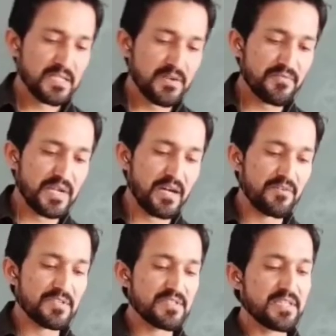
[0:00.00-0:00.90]
The
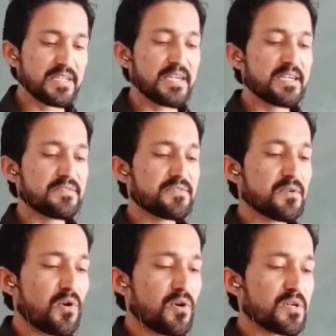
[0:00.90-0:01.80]
flowers
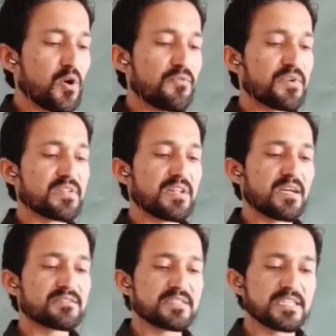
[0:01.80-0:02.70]
left on our
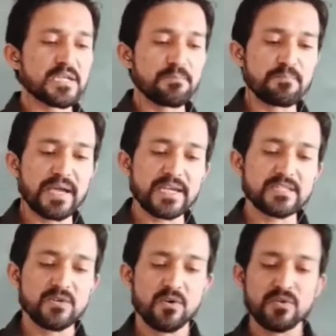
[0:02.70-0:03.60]
lasting
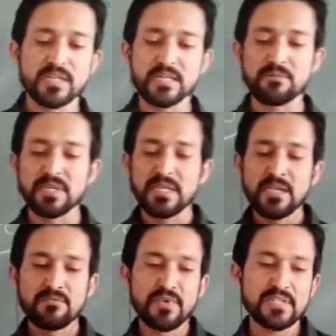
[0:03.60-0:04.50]
impact on him.
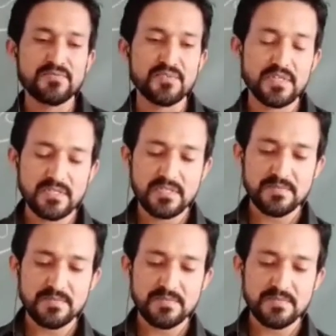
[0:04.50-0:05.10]
Wordsworth